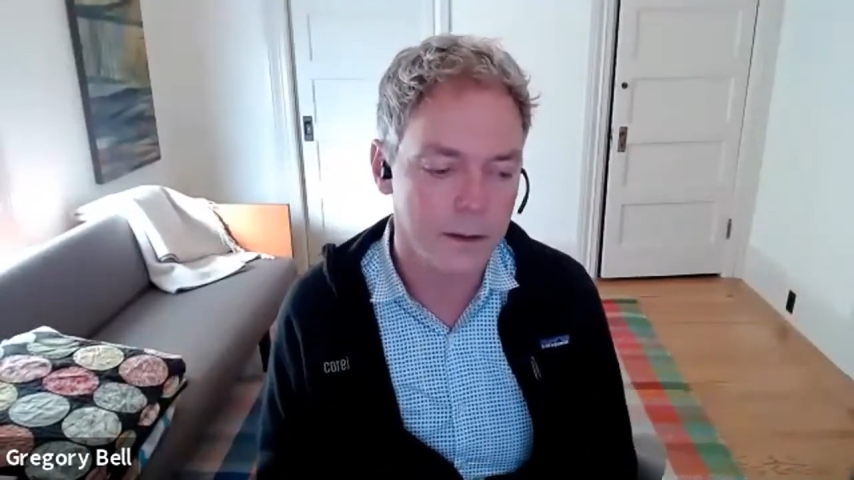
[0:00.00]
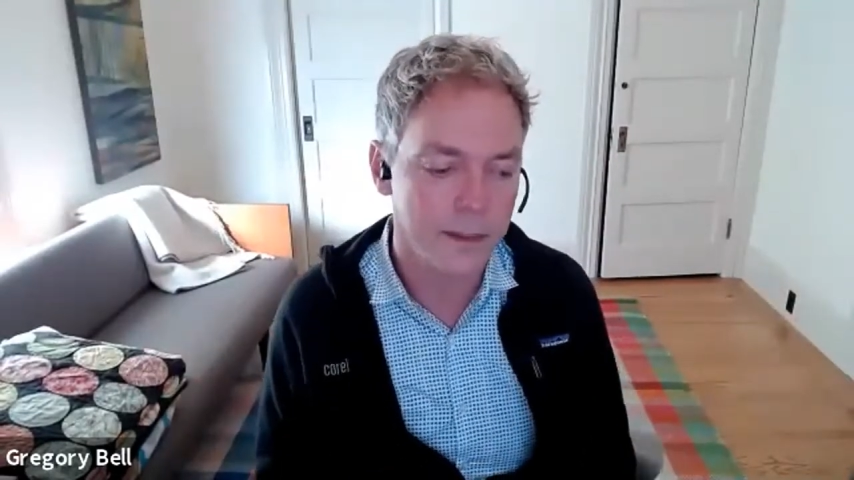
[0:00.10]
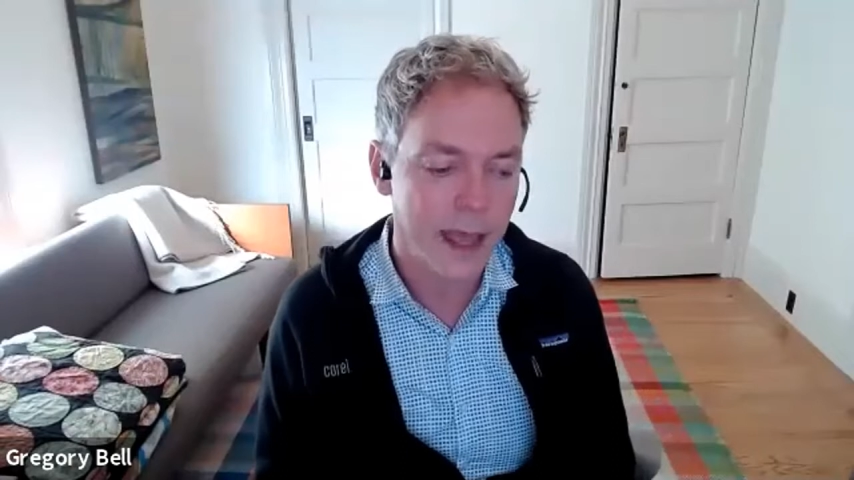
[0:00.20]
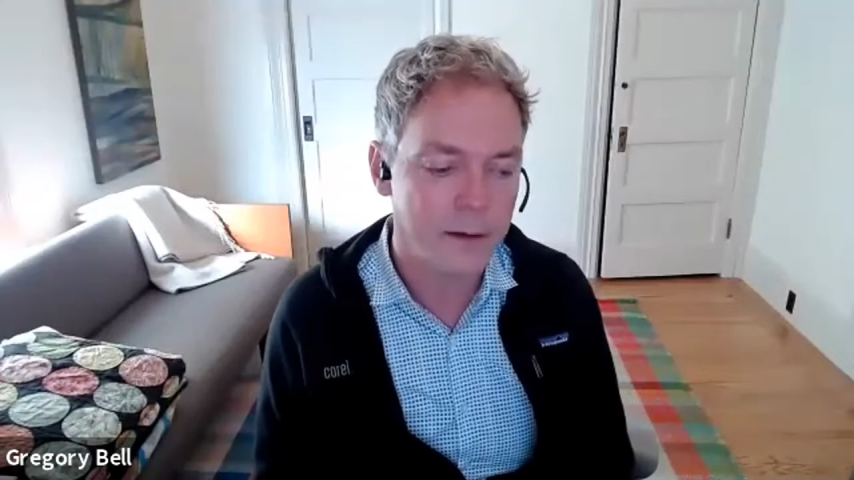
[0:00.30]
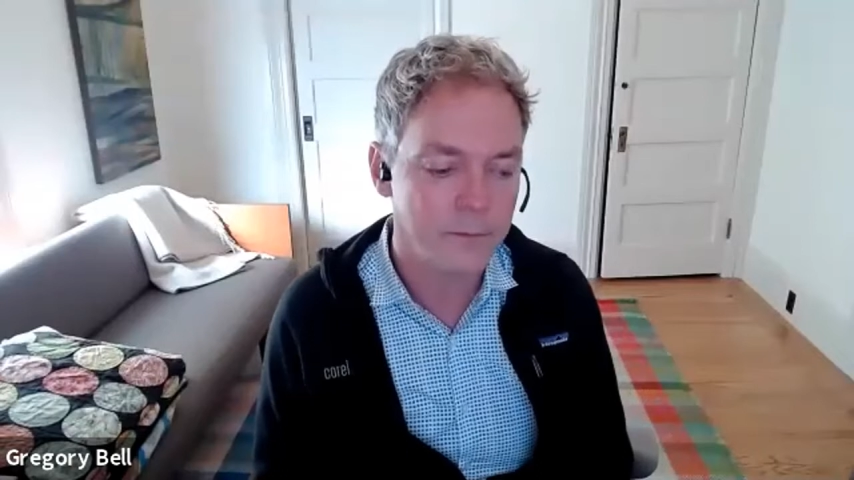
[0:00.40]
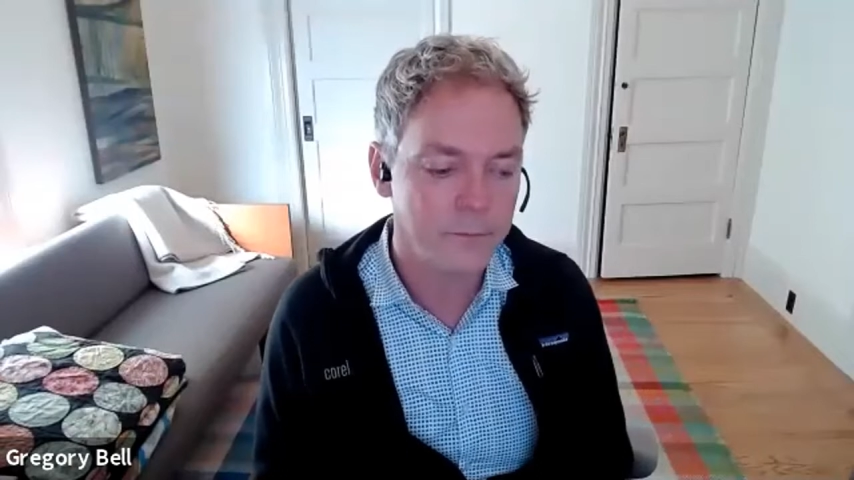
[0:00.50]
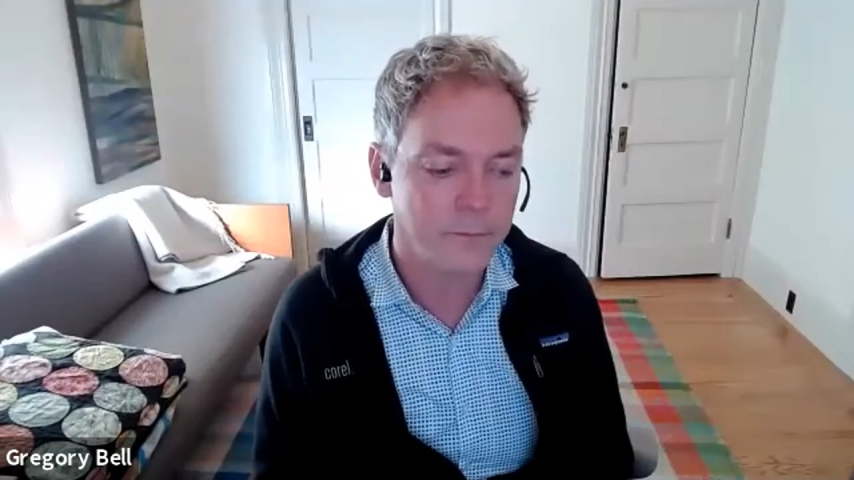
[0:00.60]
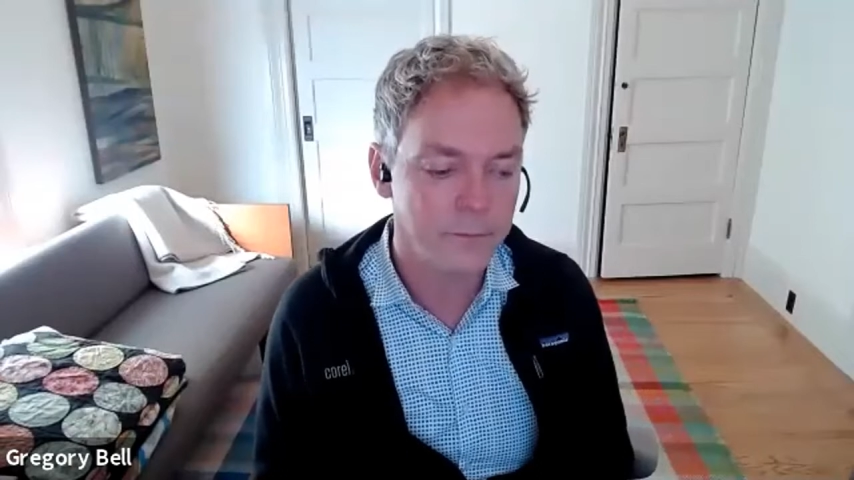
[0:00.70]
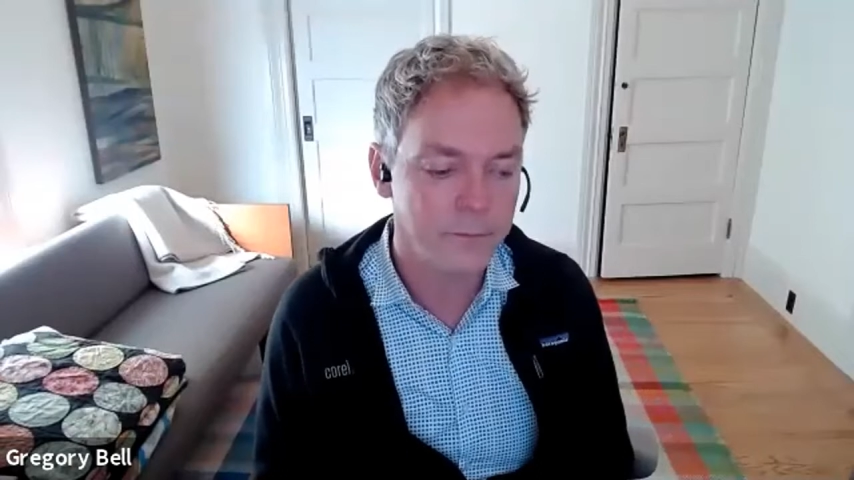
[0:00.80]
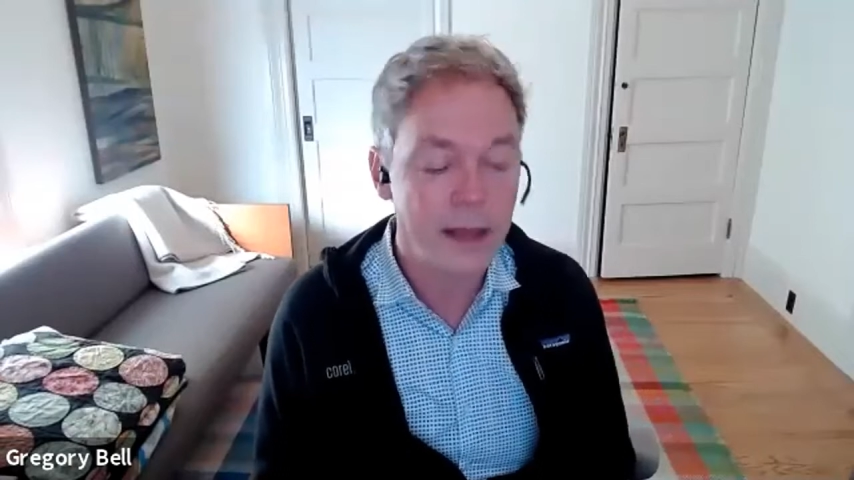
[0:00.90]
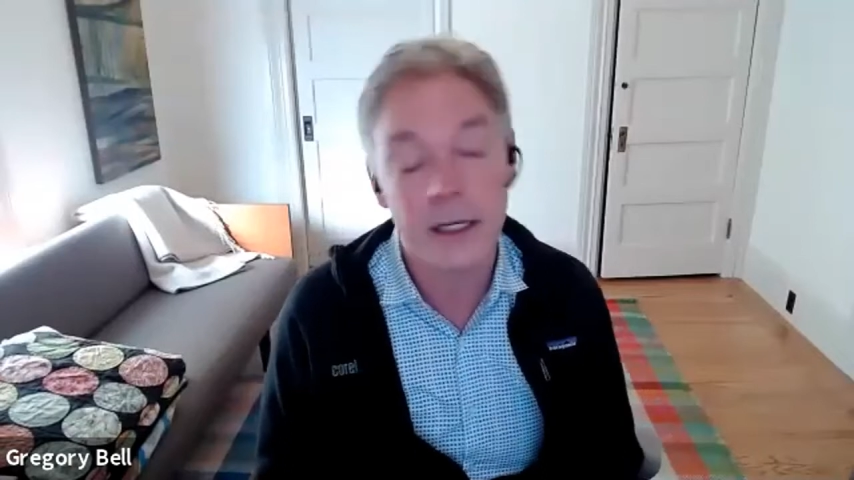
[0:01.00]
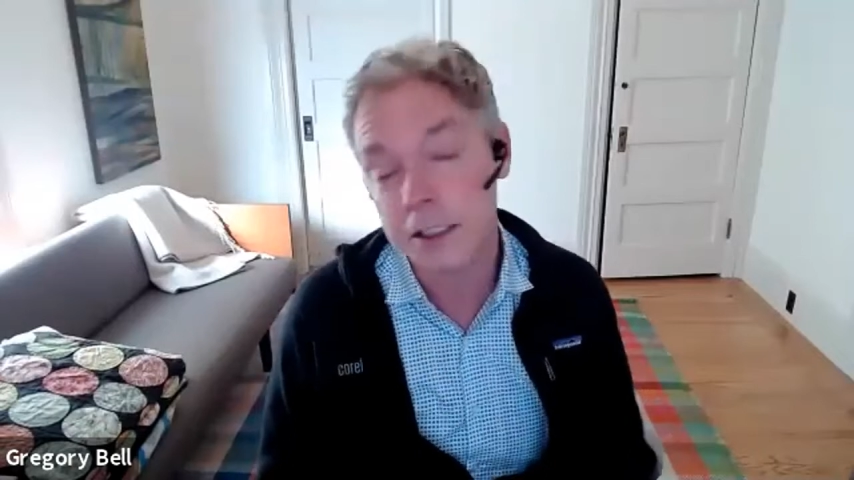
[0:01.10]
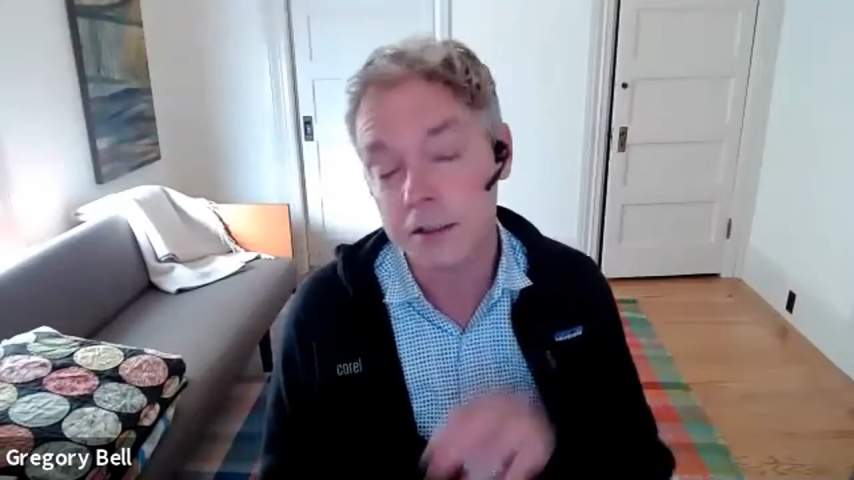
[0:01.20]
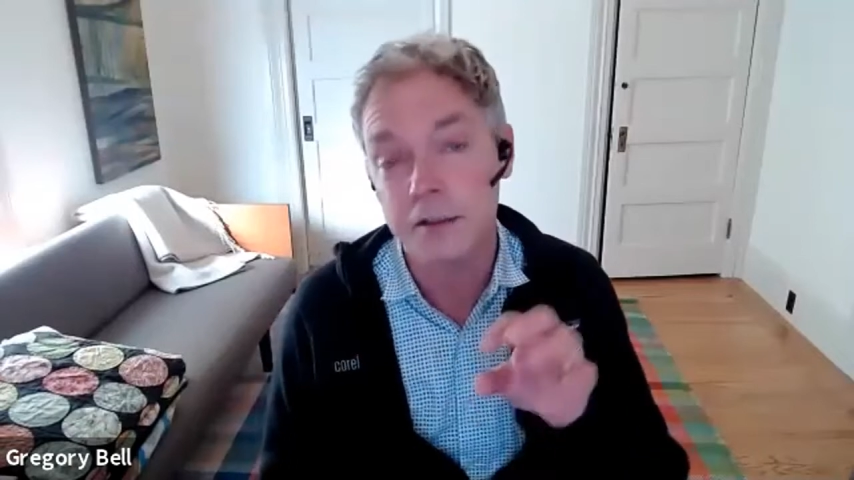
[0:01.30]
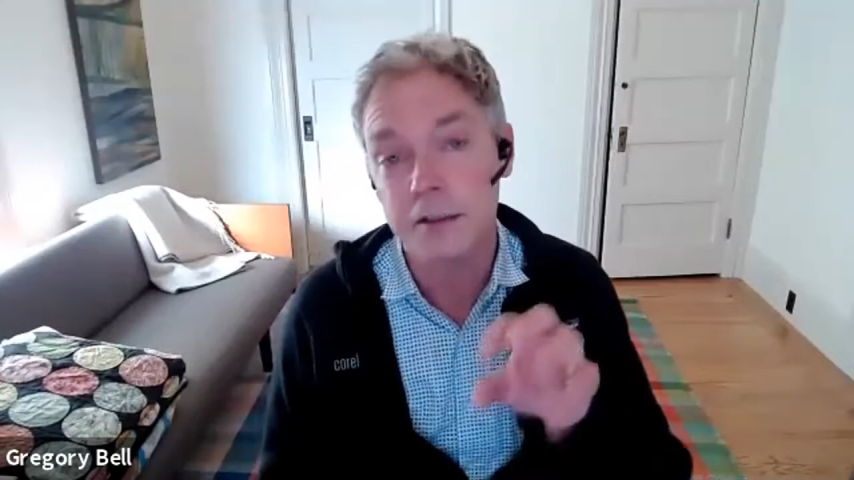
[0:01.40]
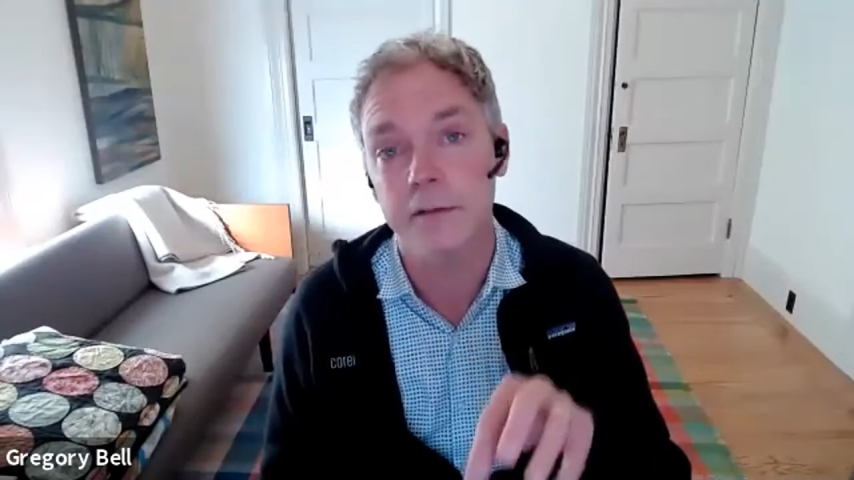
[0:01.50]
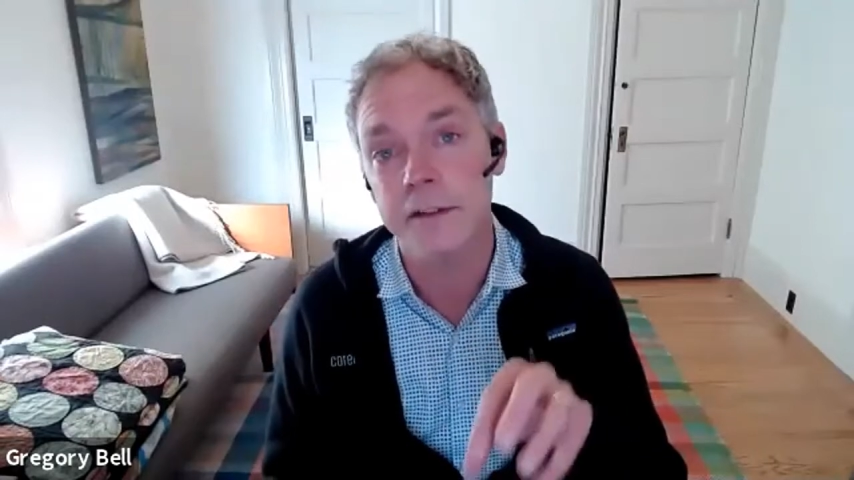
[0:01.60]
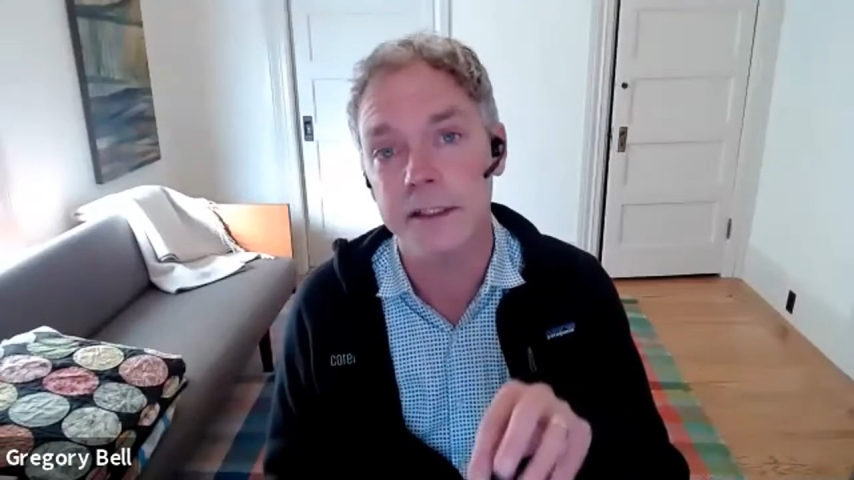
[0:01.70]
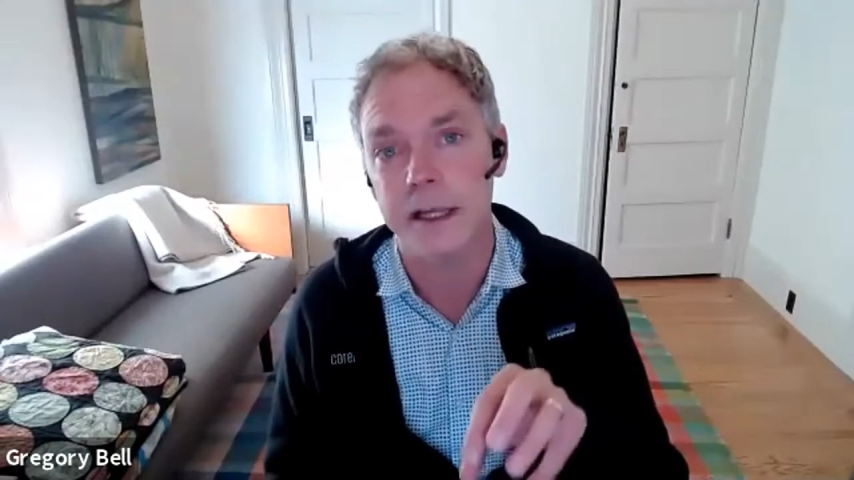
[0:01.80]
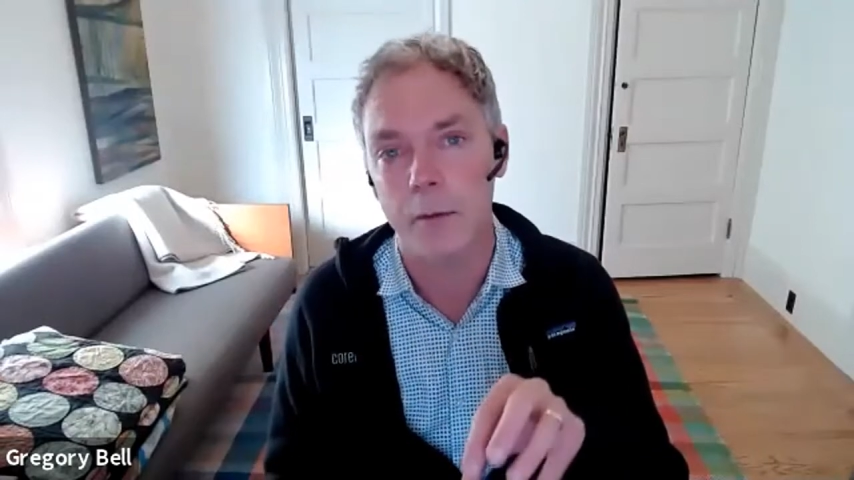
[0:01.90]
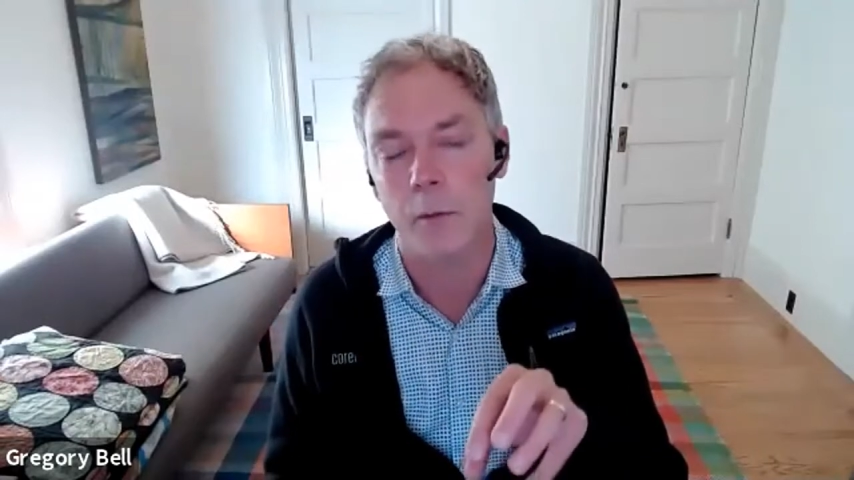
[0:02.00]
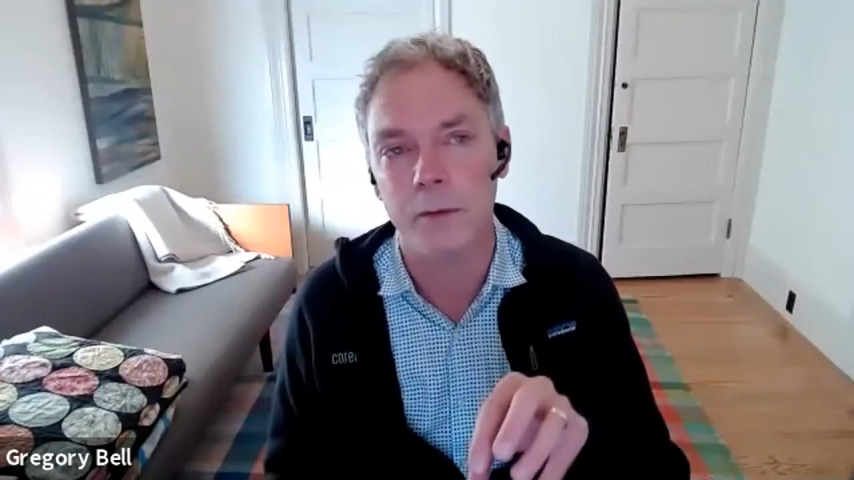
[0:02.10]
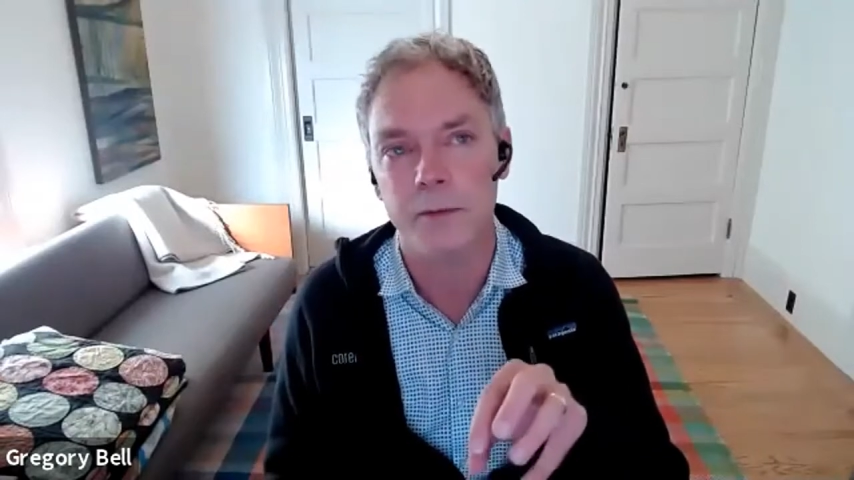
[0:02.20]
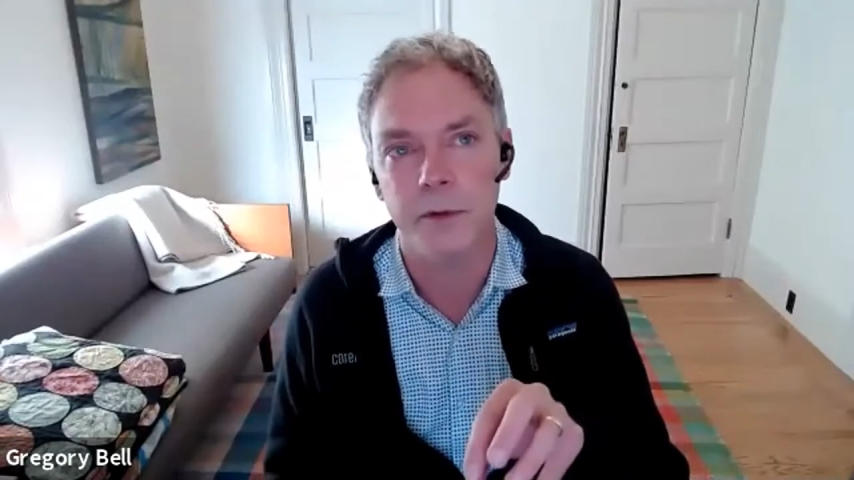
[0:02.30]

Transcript: that foundational service that networks